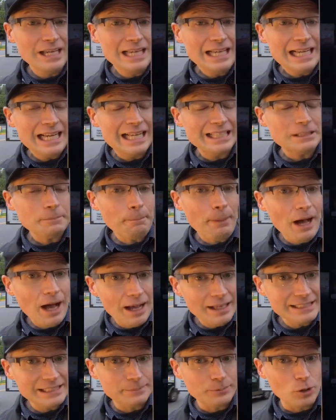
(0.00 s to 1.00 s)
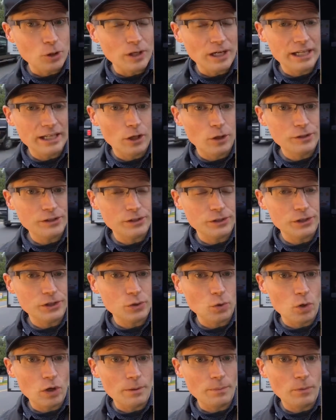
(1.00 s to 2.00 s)
It's possible a coastal
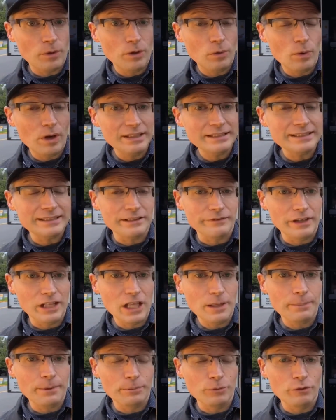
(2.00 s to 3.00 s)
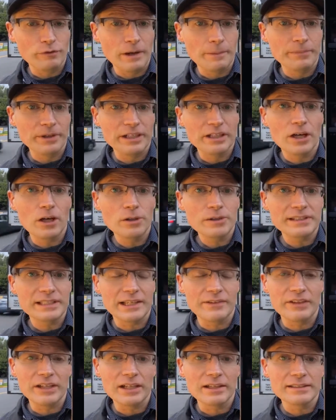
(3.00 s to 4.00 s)
storm wants to develop and move up the coast,
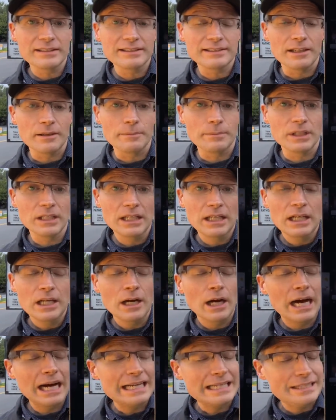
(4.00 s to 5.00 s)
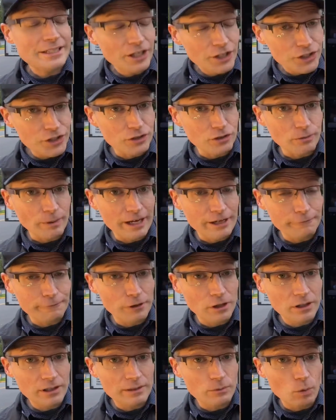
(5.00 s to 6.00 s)
giving us some additional
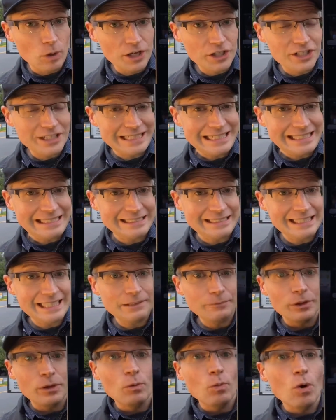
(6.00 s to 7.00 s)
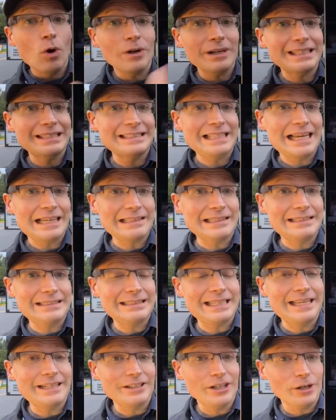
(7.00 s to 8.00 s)
rainfall in Washington, D.C., and we won't exactly
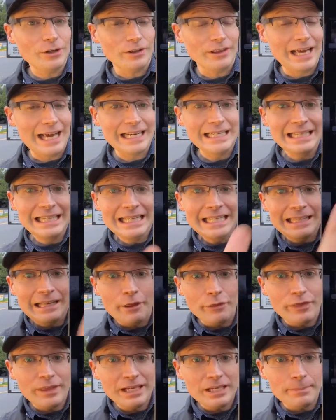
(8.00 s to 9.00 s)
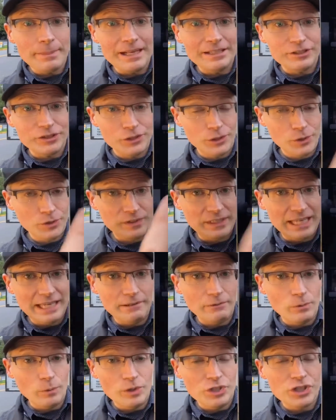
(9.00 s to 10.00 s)
say no to that. Now think about Tuesday,
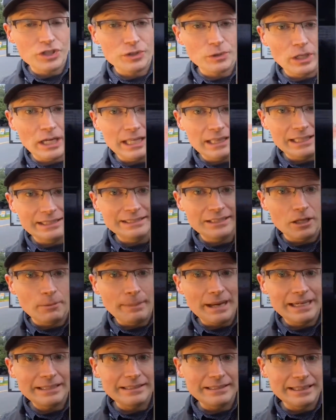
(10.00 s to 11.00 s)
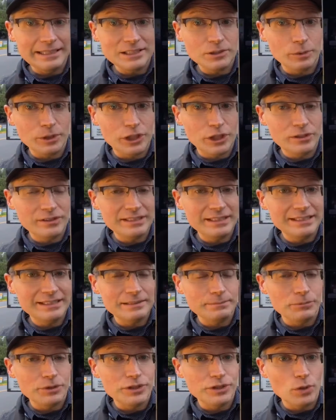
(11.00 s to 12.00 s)
which, let's go back to this. We could see
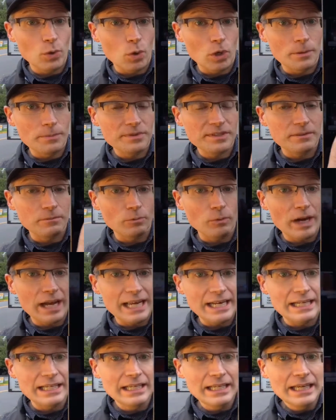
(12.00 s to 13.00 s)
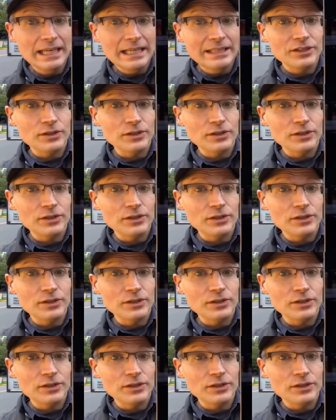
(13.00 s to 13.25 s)
some storms, some rain. So I